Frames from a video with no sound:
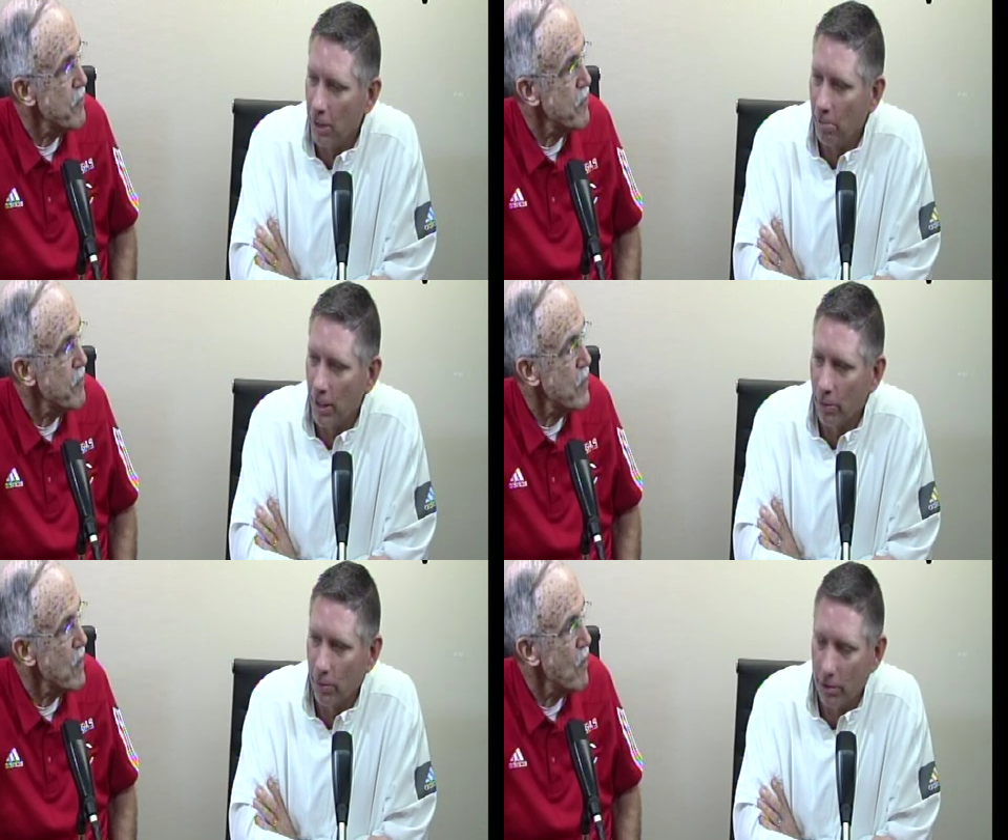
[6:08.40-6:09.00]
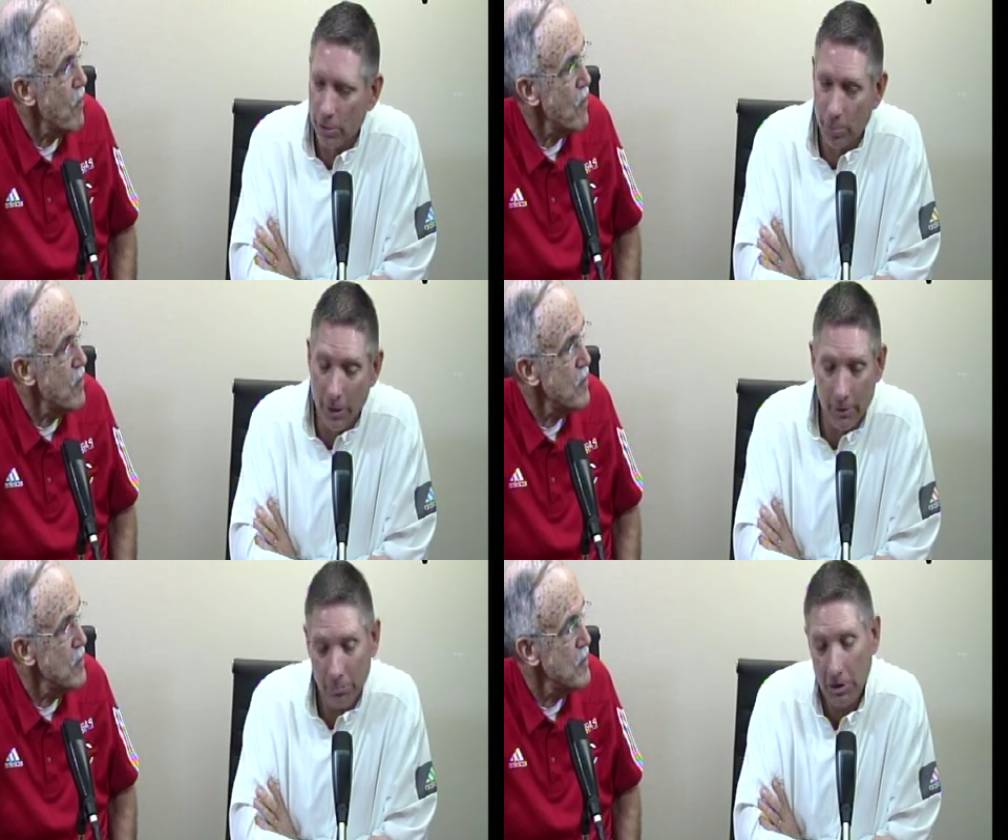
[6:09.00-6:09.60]
better with us.
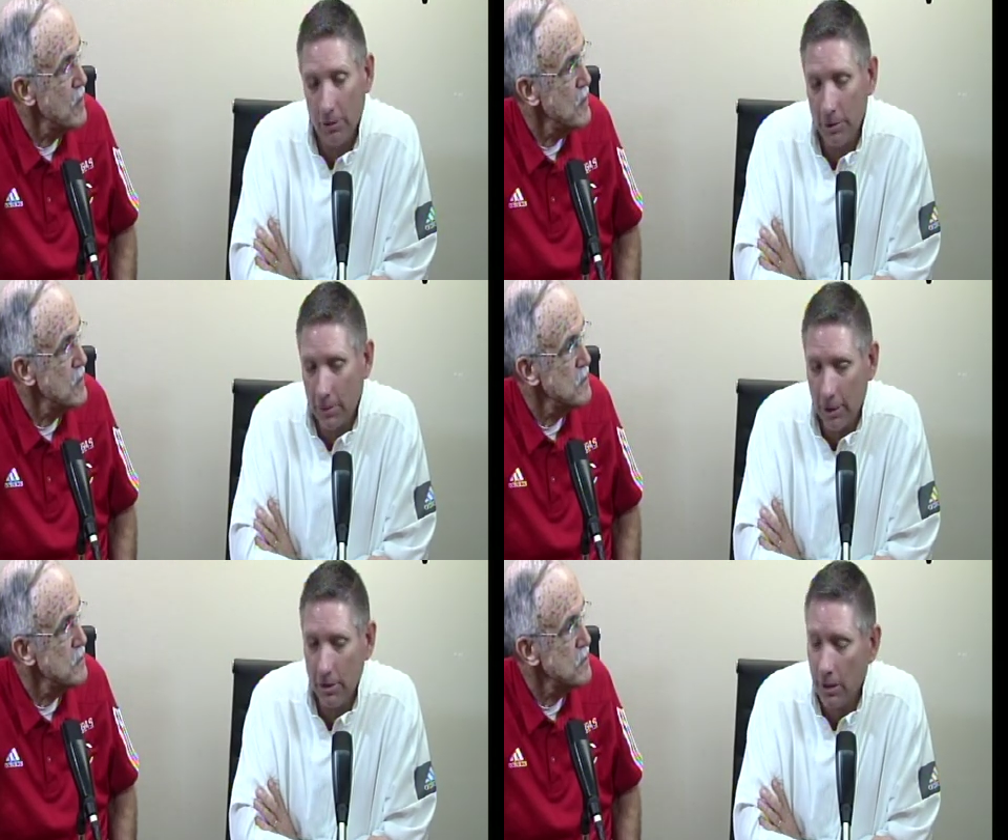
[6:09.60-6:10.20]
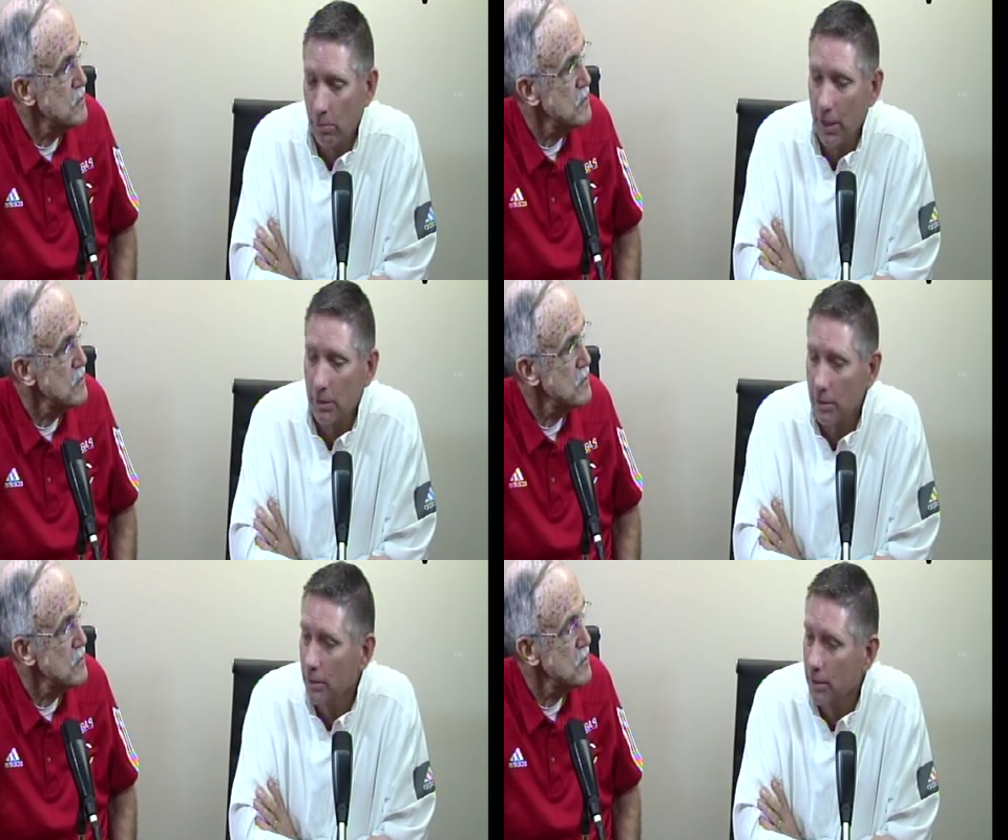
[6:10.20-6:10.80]
But he's a touchdown maker.